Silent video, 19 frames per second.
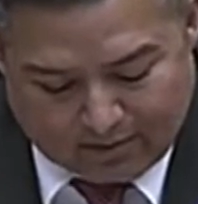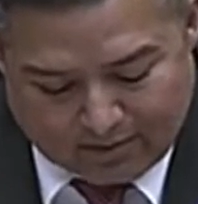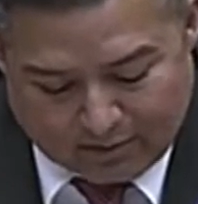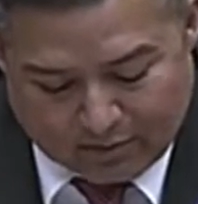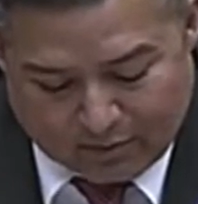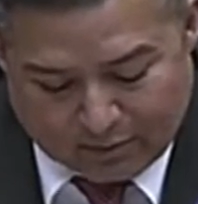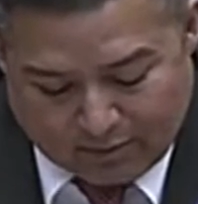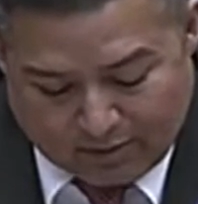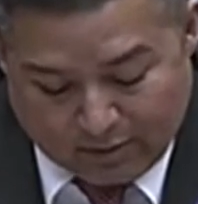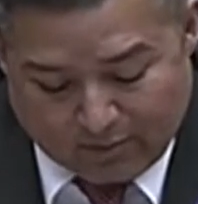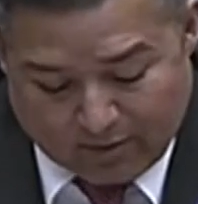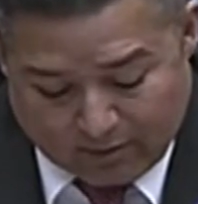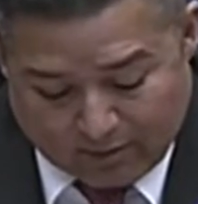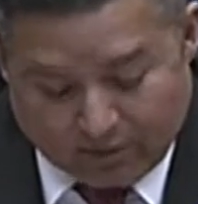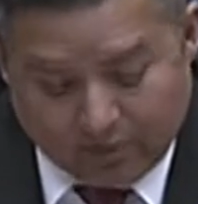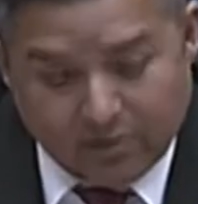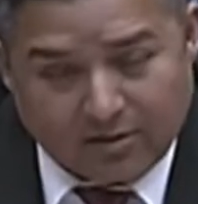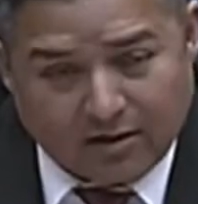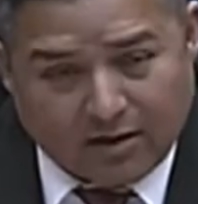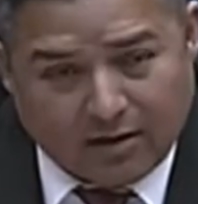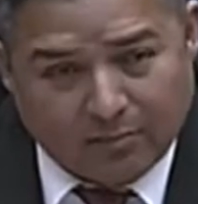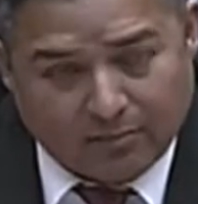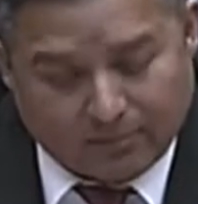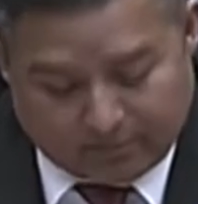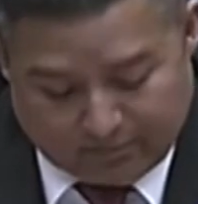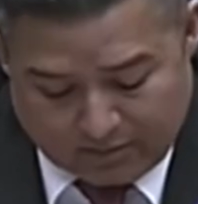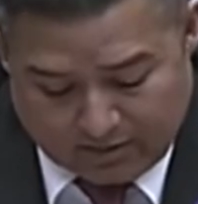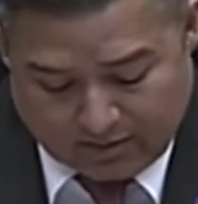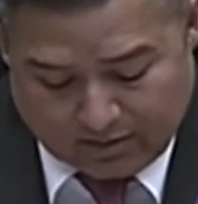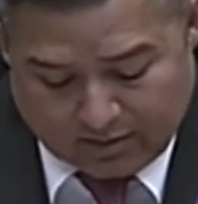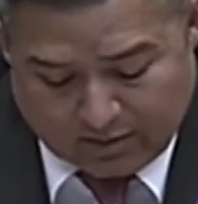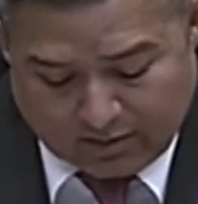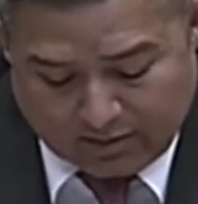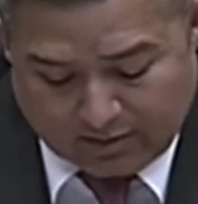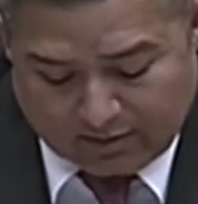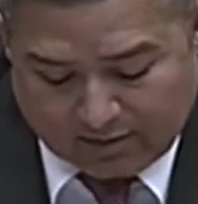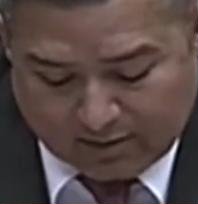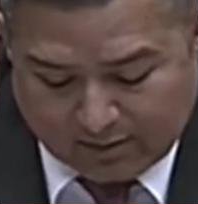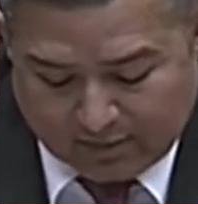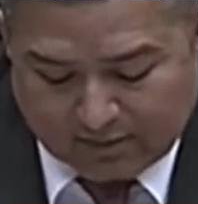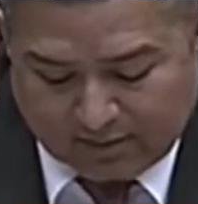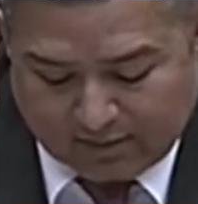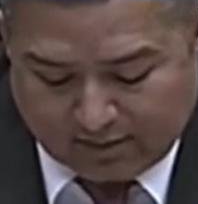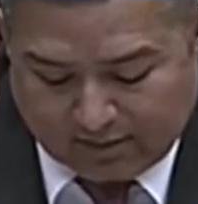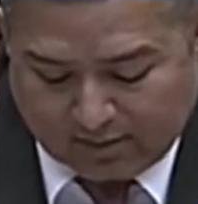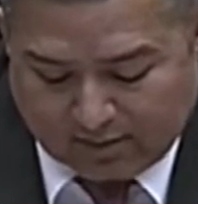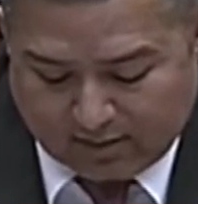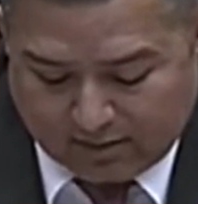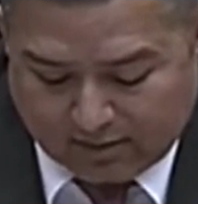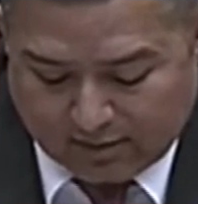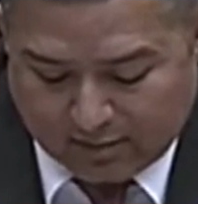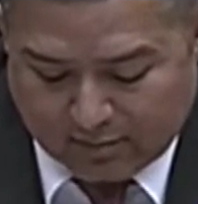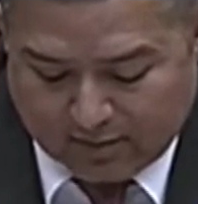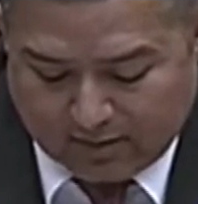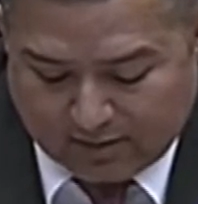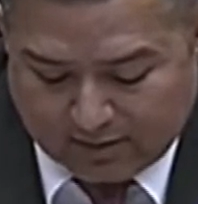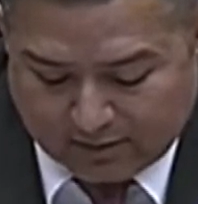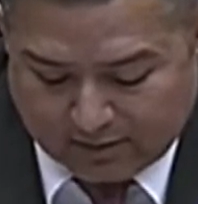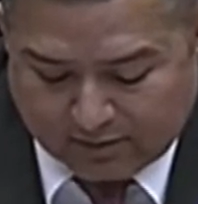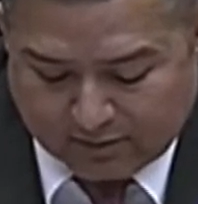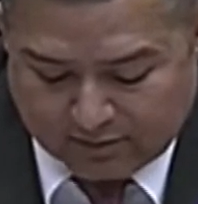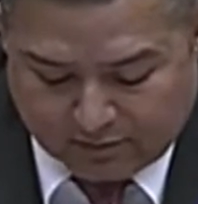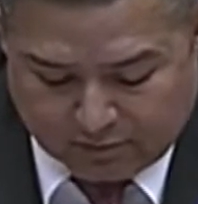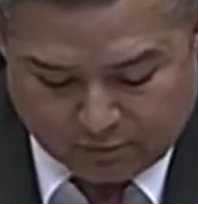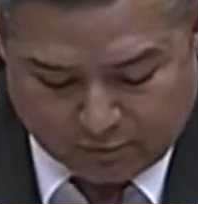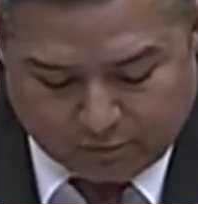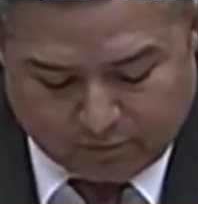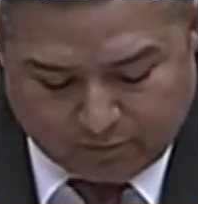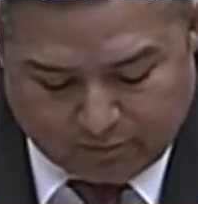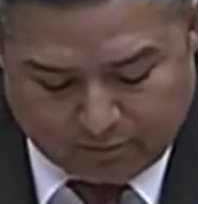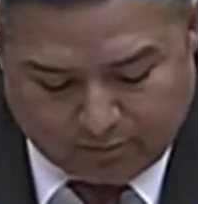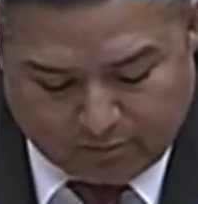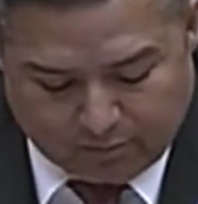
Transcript: It was right around lunchtime on a Tuesday that the gunman entered the school